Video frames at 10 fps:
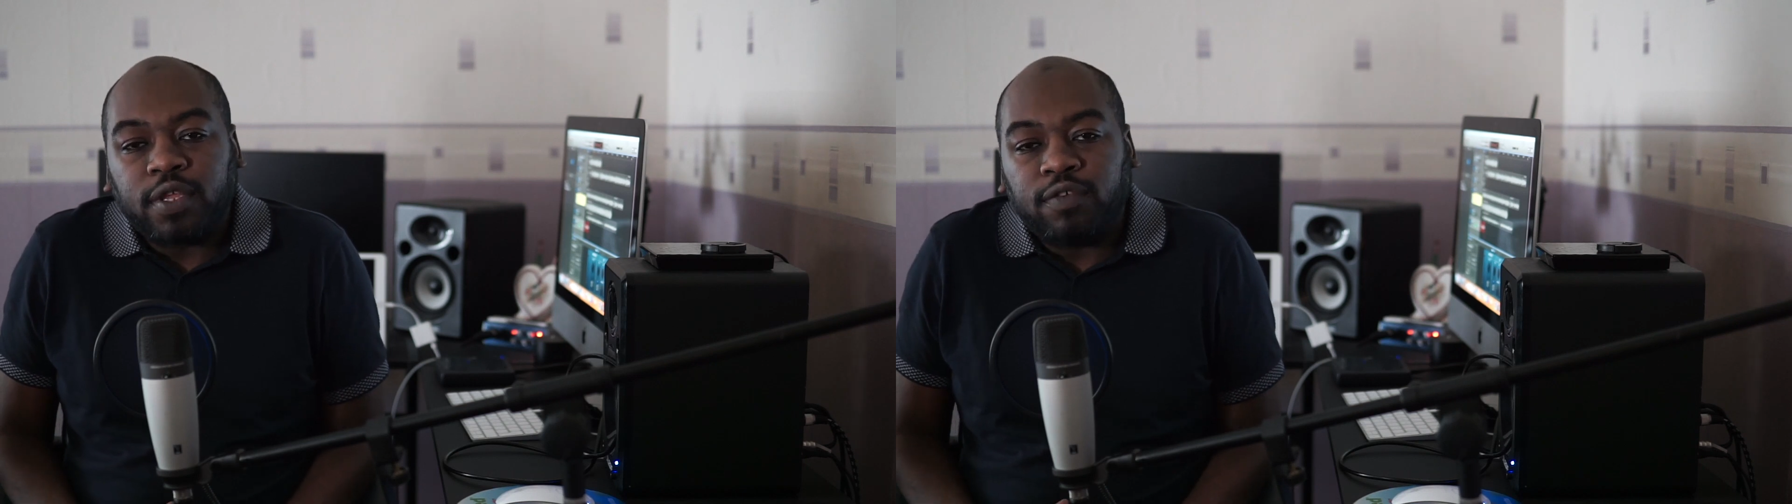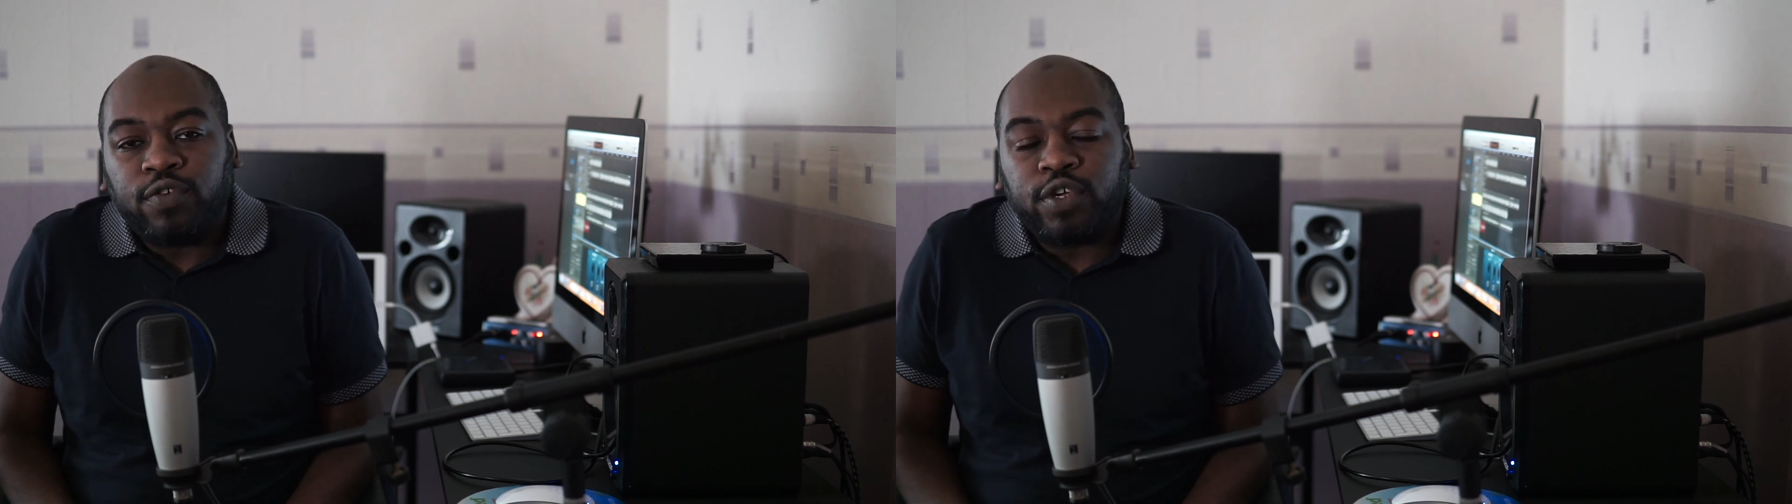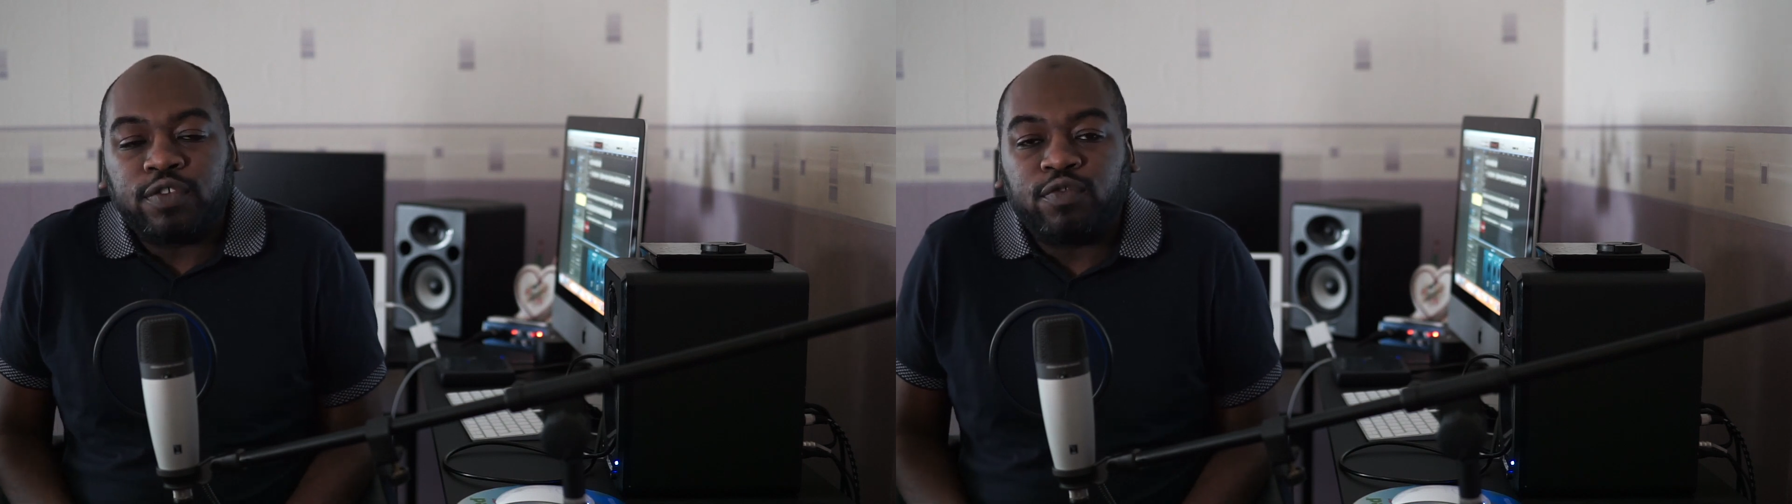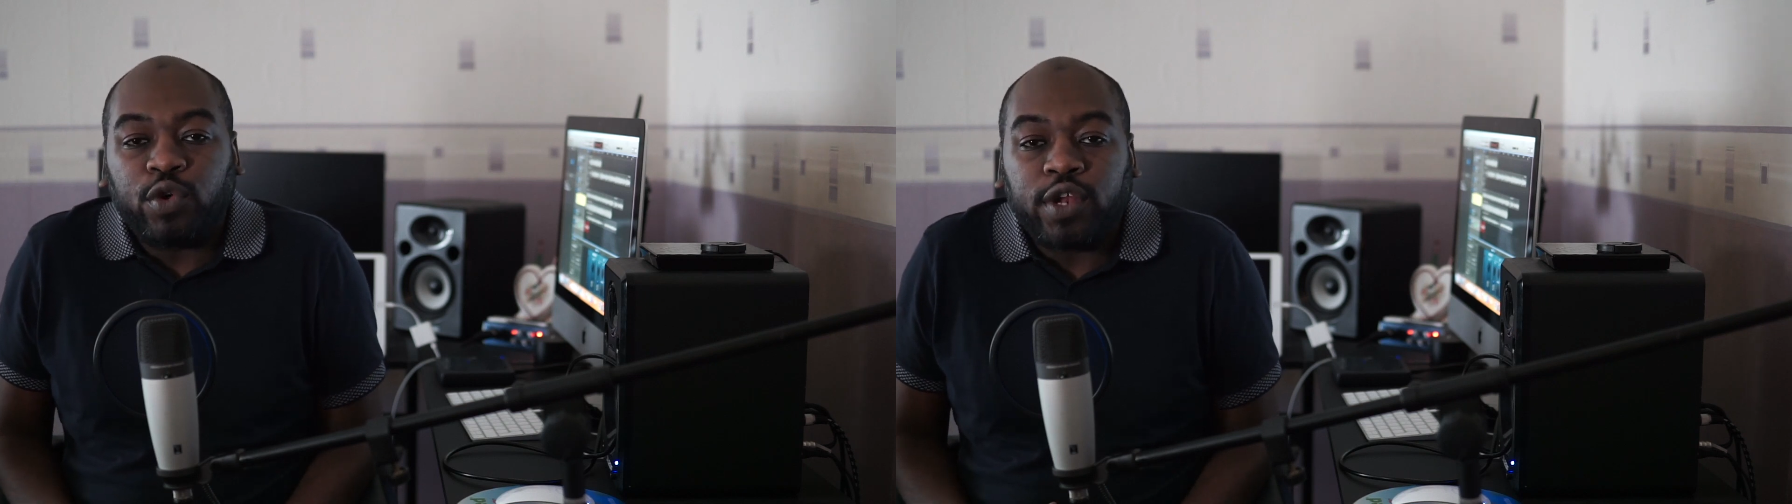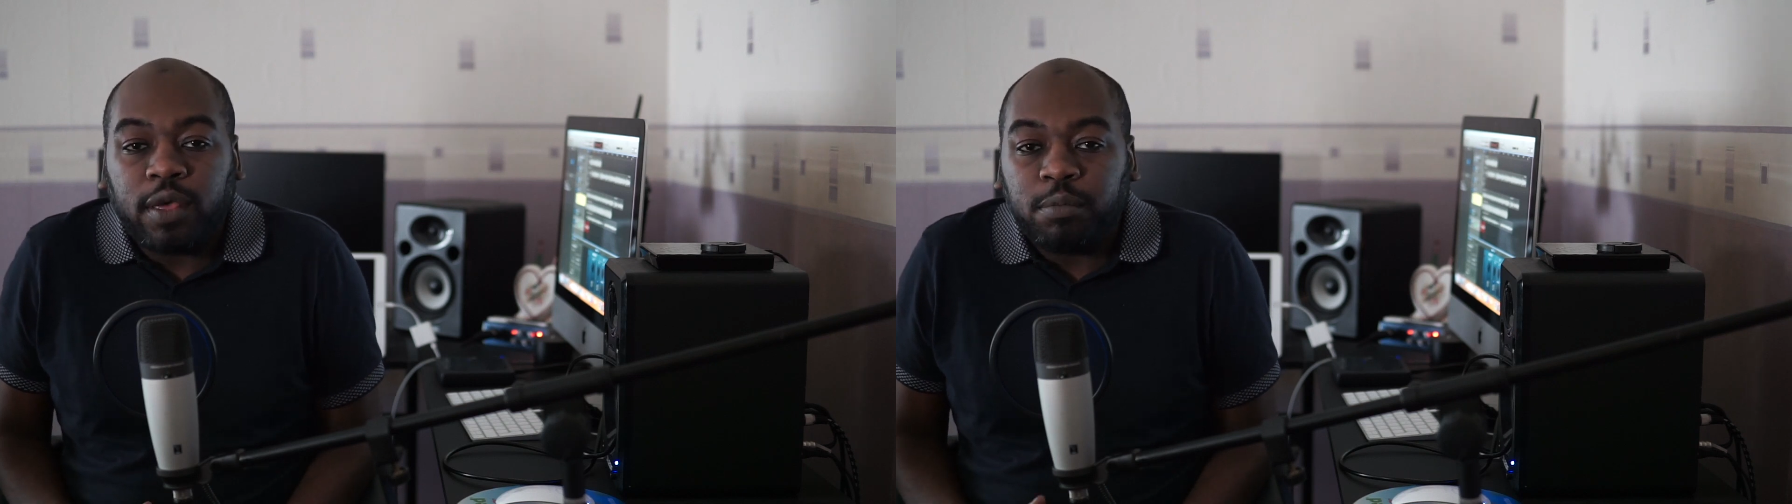first of
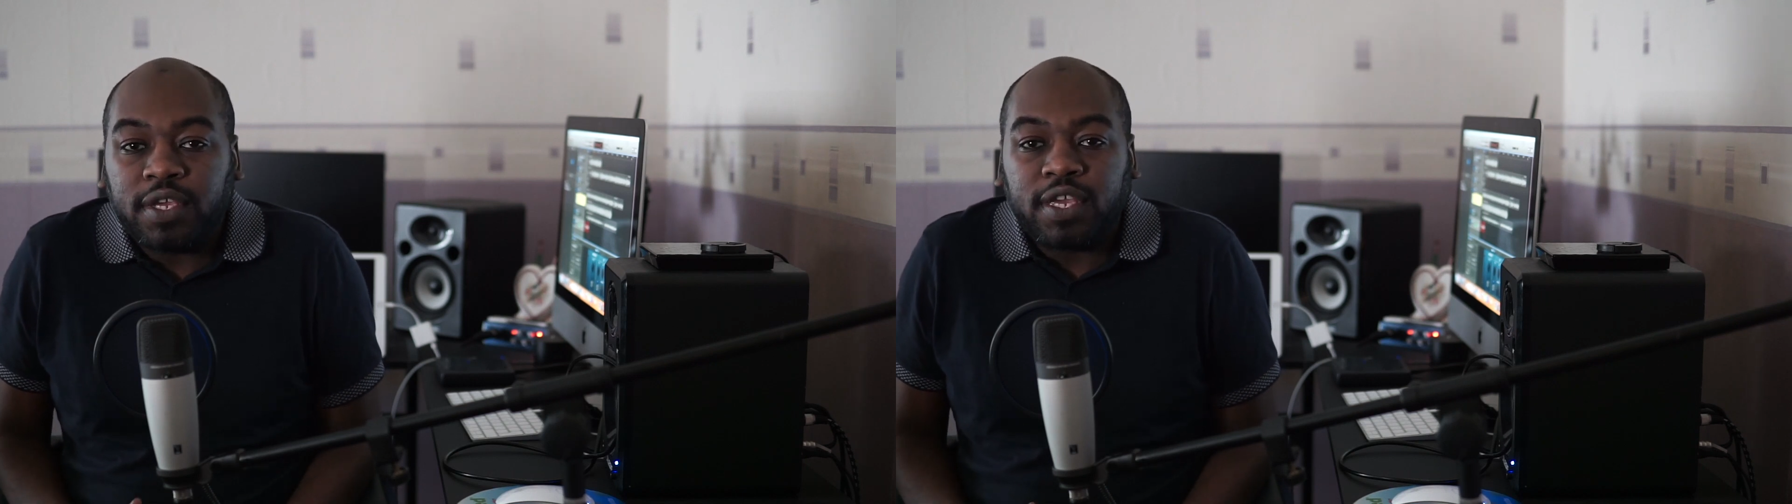all, let me